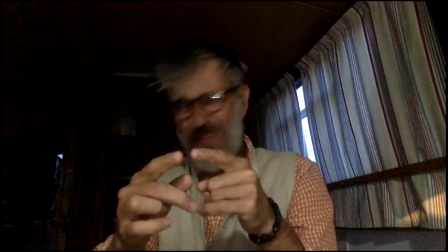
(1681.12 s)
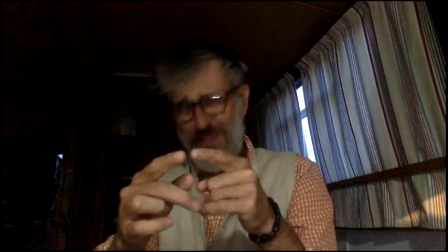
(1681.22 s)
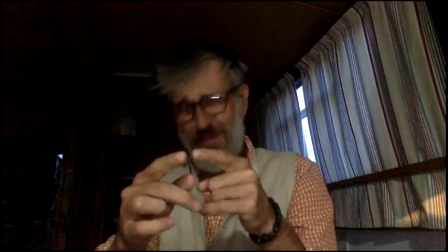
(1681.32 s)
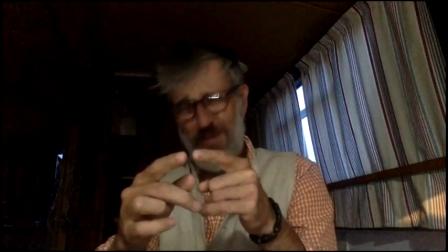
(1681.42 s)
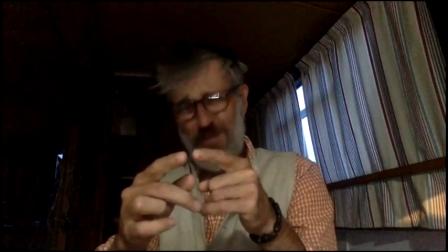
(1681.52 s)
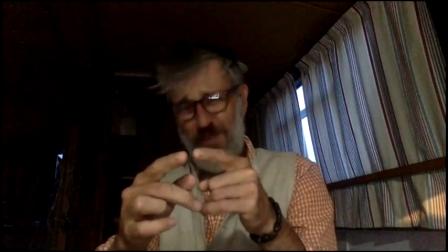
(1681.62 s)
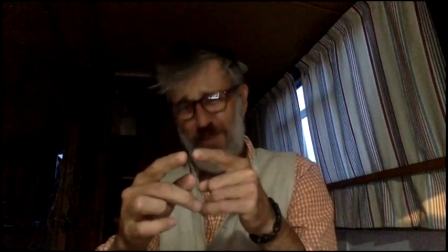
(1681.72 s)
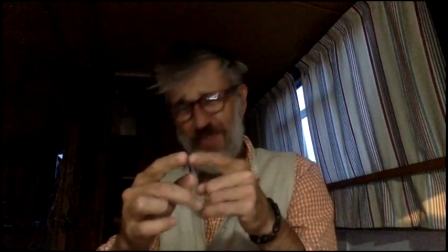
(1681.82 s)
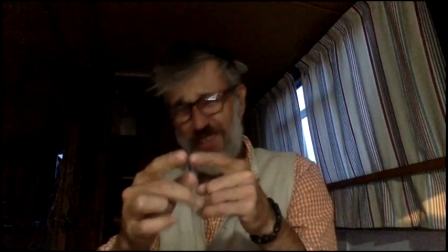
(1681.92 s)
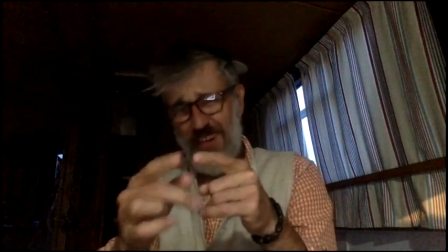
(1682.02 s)
going to be very
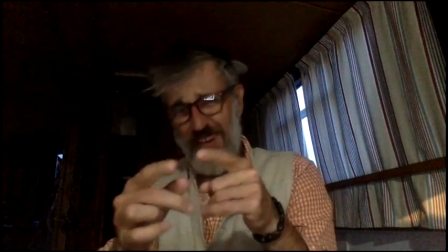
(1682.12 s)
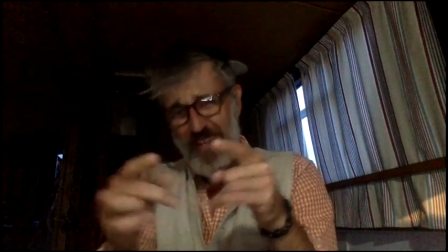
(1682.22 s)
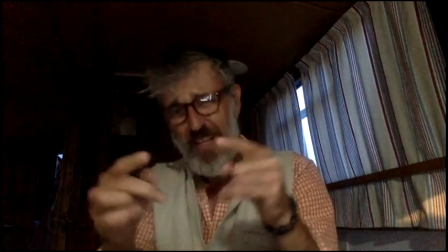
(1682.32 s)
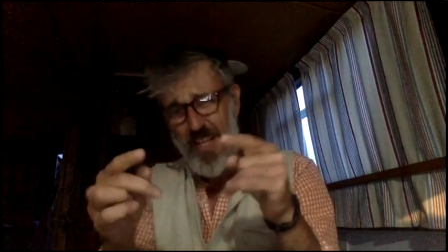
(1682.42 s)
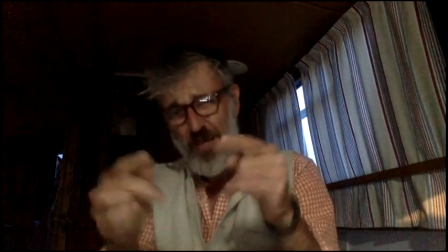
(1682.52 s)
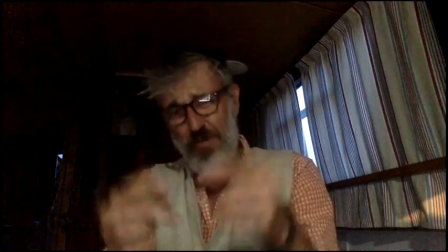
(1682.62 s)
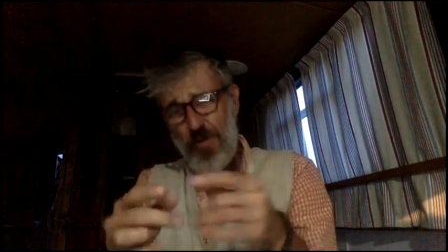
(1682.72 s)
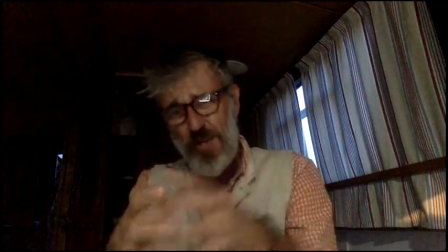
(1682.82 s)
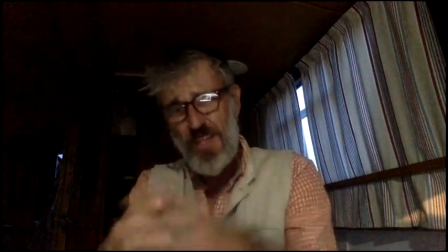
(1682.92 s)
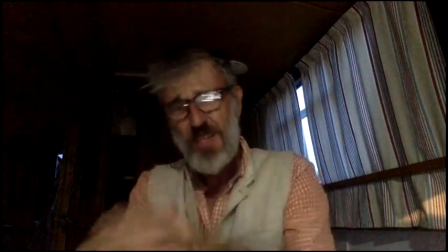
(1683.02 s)
tight. But
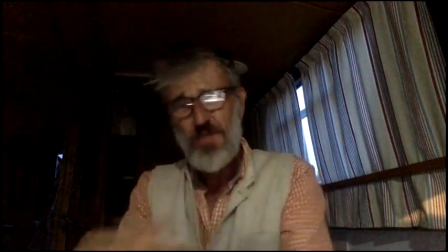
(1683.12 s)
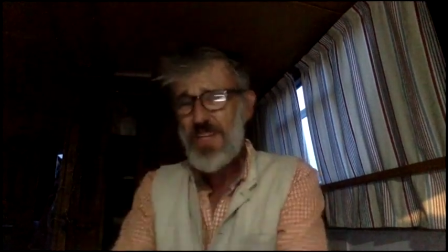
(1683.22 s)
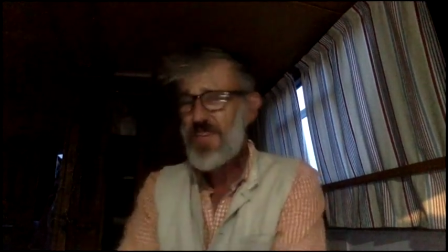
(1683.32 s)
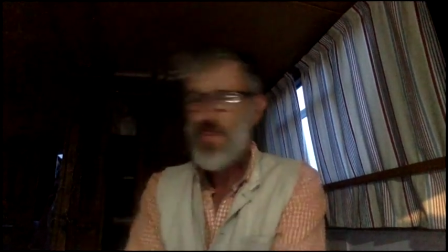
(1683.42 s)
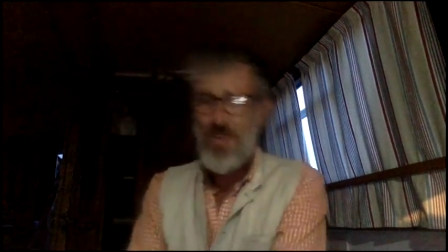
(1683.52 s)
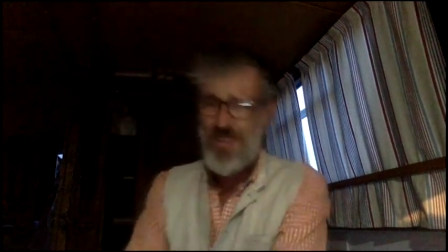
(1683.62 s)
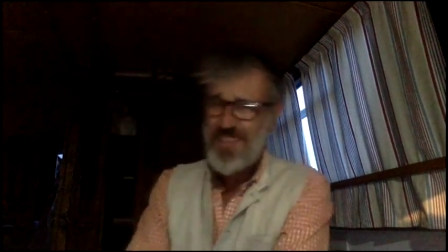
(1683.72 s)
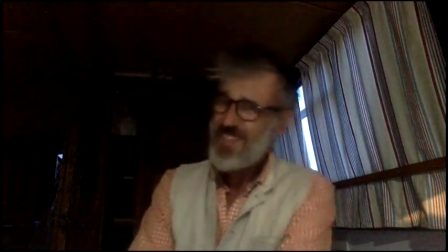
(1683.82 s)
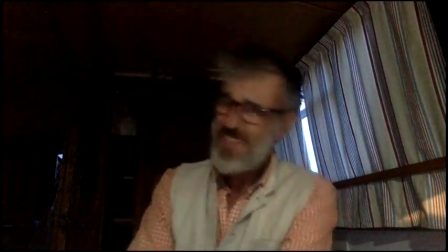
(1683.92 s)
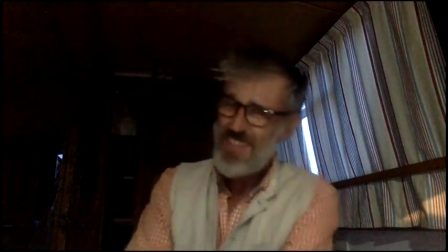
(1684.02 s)
we're going to meet.
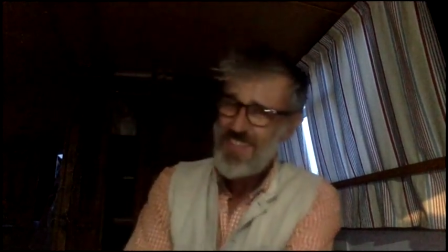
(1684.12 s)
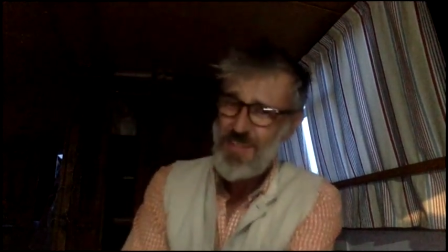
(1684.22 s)
This isn't going to